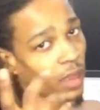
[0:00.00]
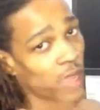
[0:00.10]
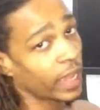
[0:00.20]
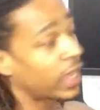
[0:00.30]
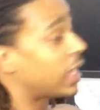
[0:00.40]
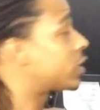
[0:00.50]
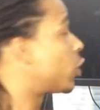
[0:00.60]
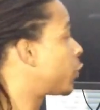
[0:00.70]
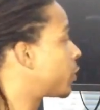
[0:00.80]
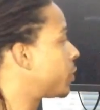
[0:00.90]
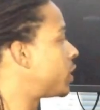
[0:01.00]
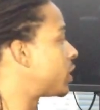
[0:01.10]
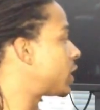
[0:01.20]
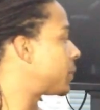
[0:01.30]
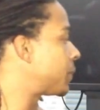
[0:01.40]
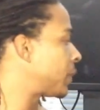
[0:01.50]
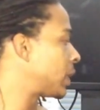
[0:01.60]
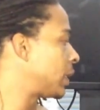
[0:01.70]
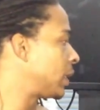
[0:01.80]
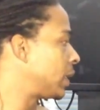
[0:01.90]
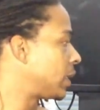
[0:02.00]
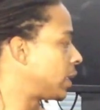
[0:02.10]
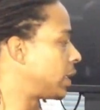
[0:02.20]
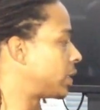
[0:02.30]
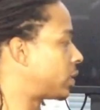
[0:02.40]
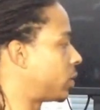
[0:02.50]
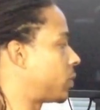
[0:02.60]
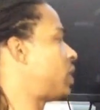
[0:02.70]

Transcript: Alright guys, home from the gym. So